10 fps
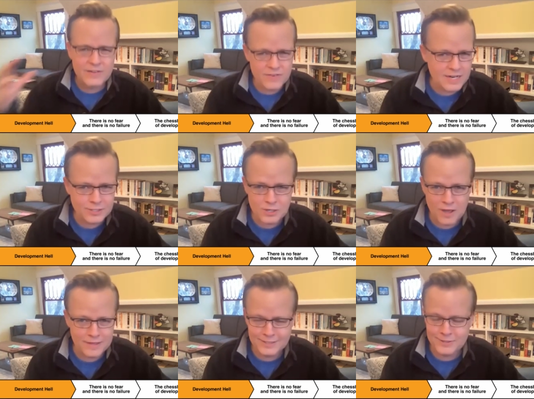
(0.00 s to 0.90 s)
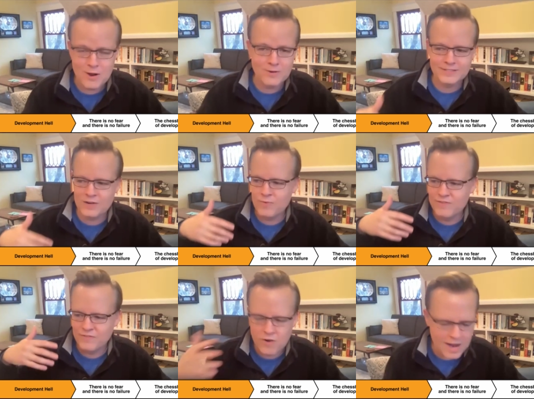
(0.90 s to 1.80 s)
given us all these notes and
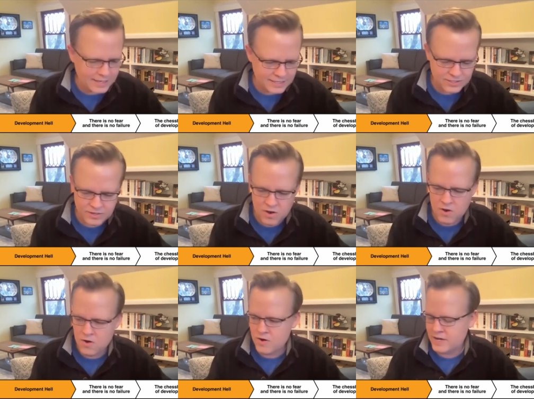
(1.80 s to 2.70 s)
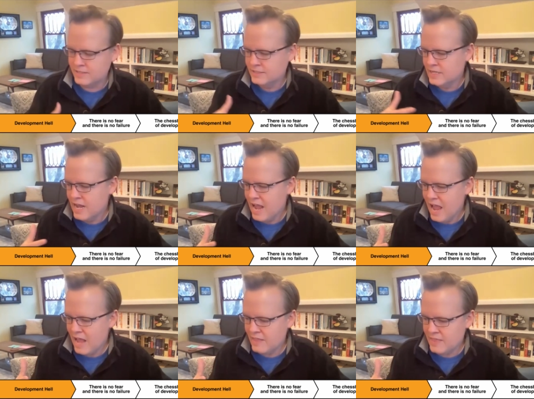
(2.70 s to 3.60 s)
we've cracked this code.
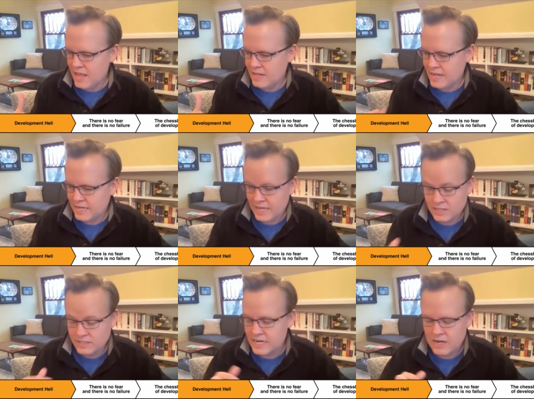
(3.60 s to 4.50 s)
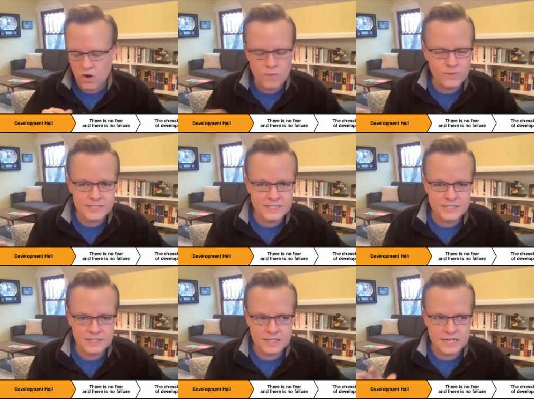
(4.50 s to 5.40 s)
And then they killed it almost
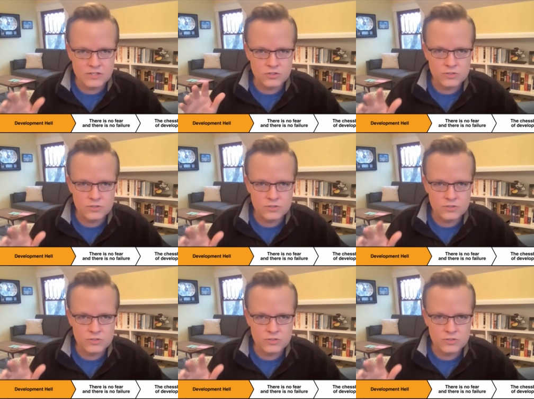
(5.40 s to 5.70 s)
instantly.